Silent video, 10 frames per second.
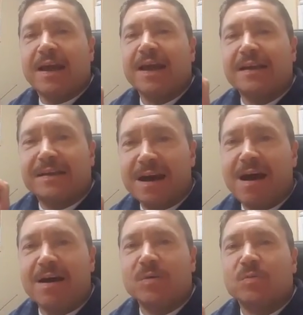and
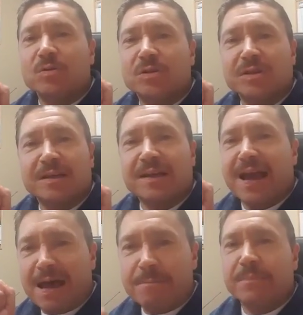God will send
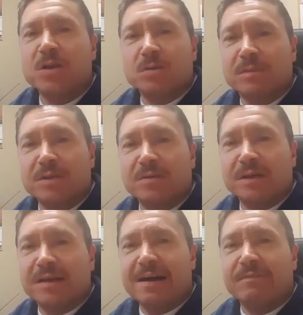ambushments on the
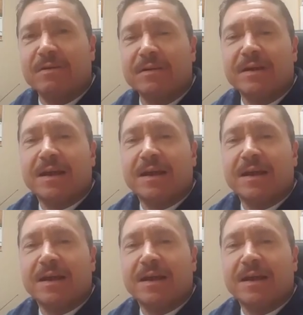devil,